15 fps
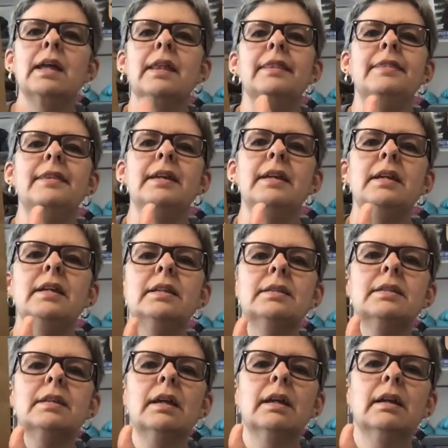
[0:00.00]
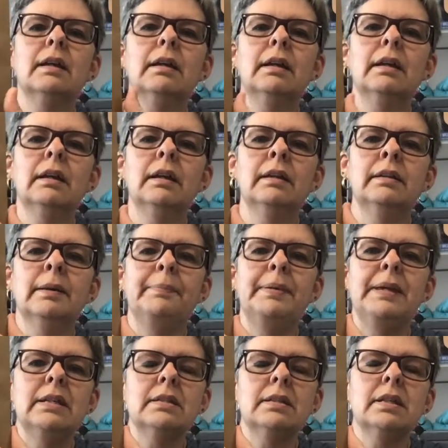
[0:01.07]
The
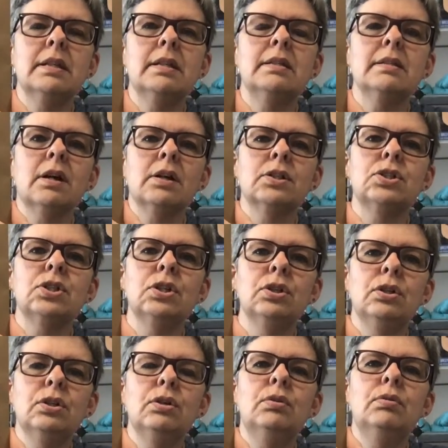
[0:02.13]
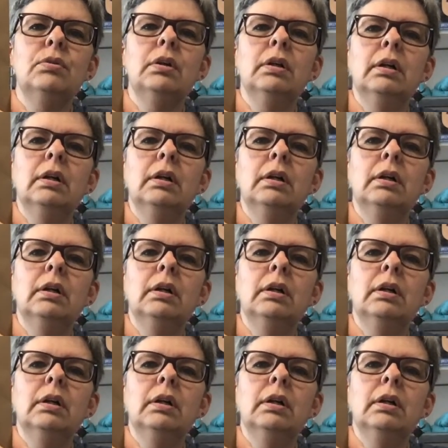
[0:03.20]
pieces are two